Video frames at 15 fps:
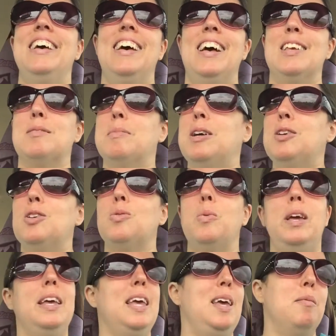as much as
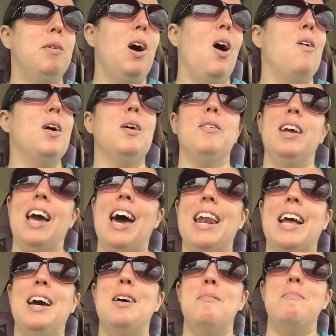we keep going, we gotta
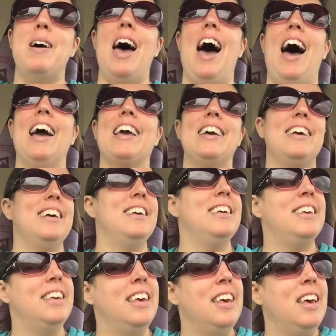come back.
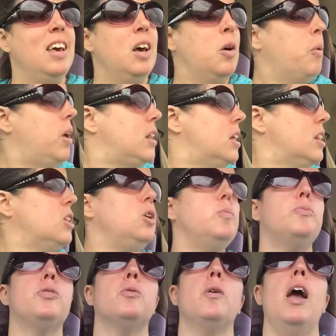Well, it
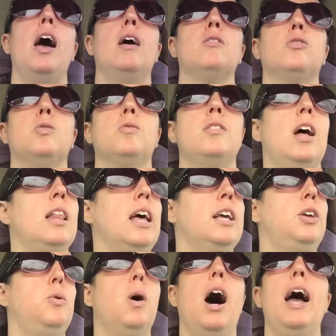loops around, so it's not
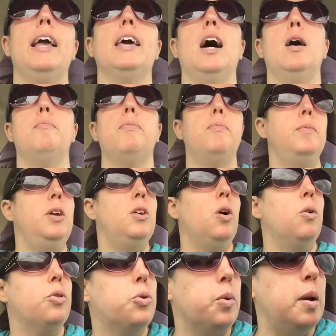like you hike up, you
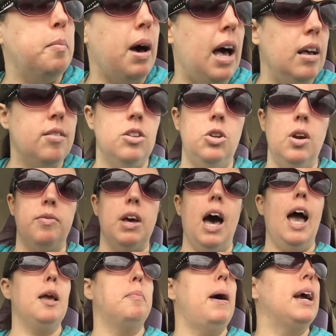know, 3 miles and you have to
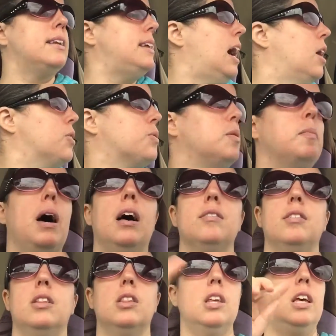hike back down 3 miles.
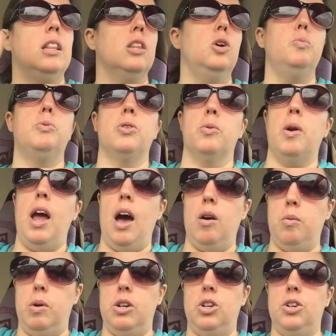It loops
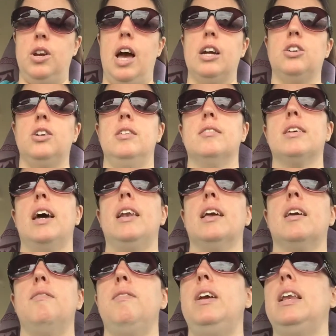around, which actually is kind of
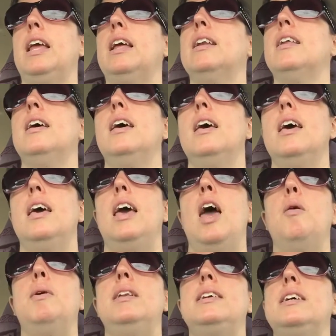convenient.
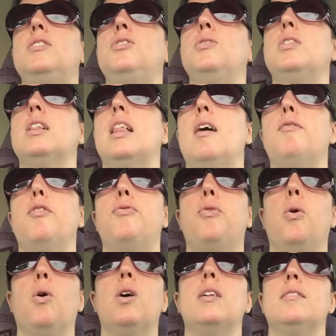And we did do the level
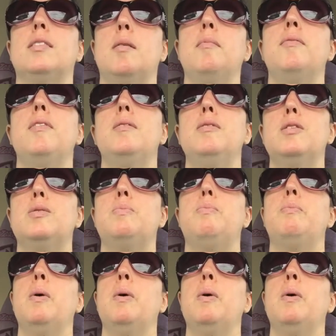4, and some of it was